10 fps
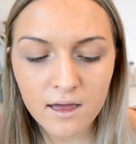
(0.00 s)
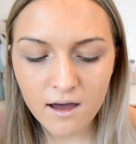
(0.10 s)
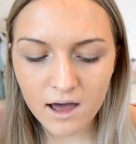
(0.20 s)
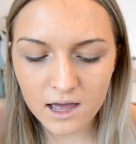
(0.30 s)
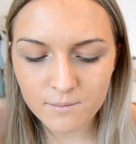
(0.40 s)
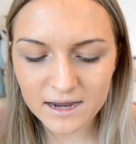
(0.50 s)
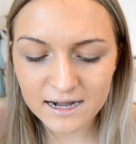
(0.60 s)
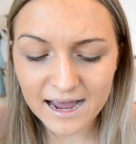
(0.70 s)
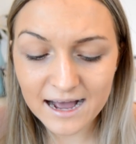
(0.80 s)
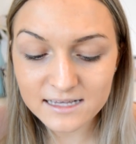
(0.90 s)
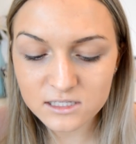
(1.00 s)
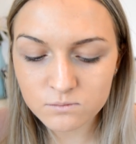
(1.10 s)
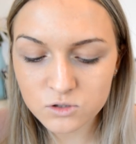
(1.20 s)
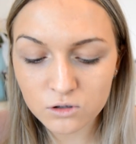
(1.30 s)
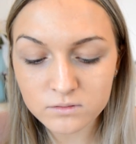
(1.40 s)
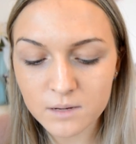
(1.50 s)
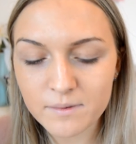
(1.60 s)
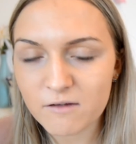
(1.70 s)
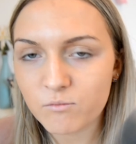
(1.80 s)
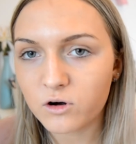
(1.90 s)
And it has absorbed a
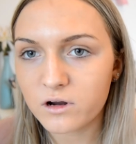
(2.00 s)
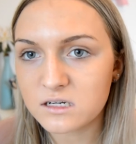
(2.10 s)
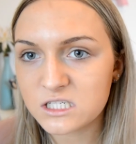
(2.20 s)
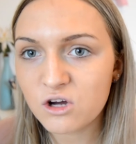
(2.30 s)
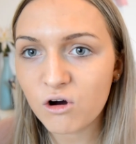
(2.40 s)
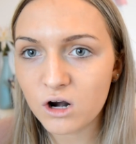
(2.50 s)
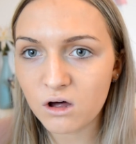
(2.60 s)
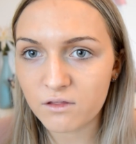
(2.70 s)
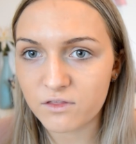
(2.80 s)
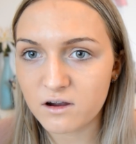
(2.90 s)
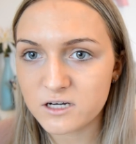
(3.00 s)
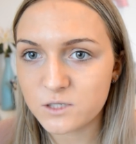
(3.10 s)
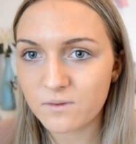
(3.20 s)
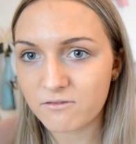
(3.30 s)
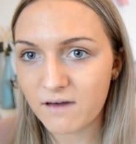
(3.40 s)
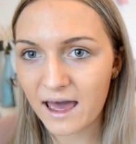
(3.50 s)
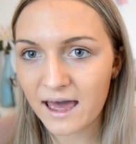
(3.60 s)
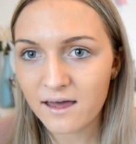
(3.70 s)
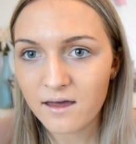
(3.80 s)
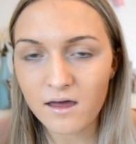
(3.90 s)
bit of product, not a lot though to be fair,